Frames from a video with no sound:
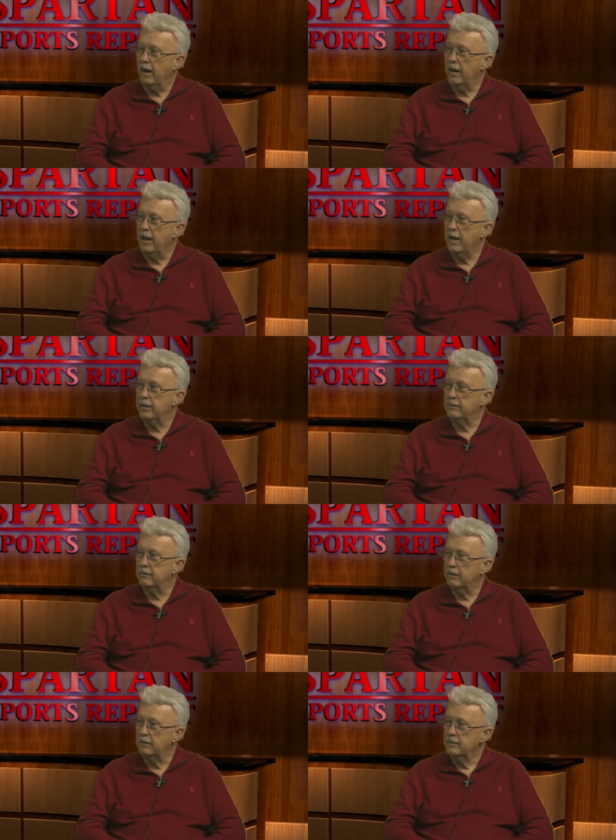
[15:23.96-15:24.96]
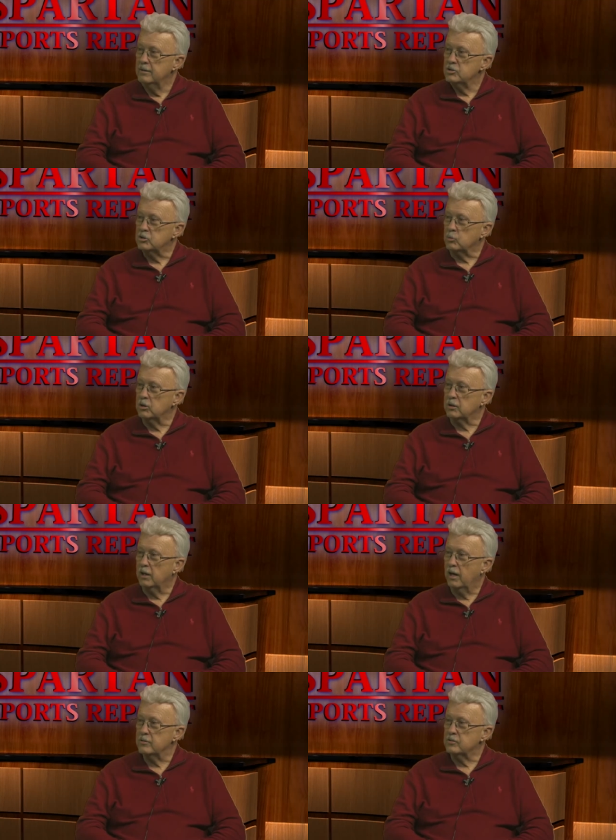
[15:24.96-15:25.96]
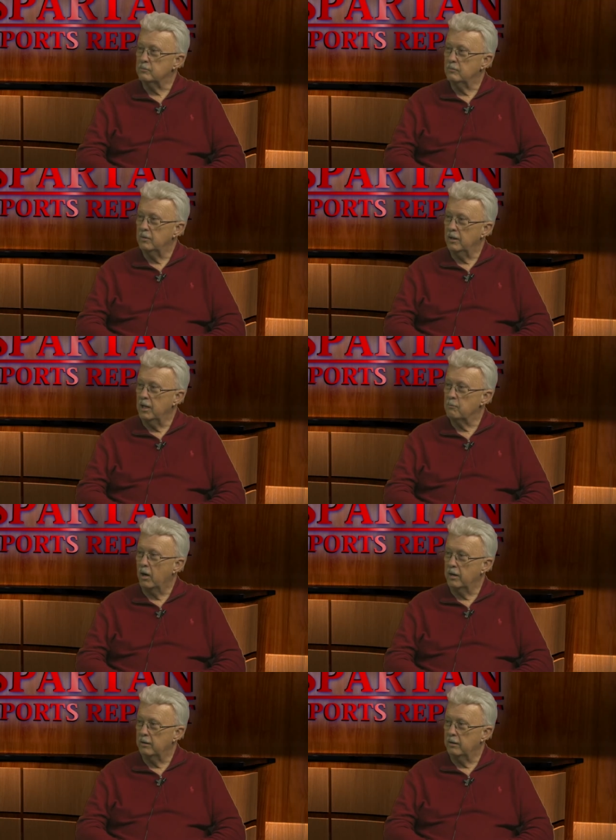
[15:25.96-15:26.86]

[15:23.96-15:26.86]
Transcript: I'd had uh, some good guys in, work in my yeah.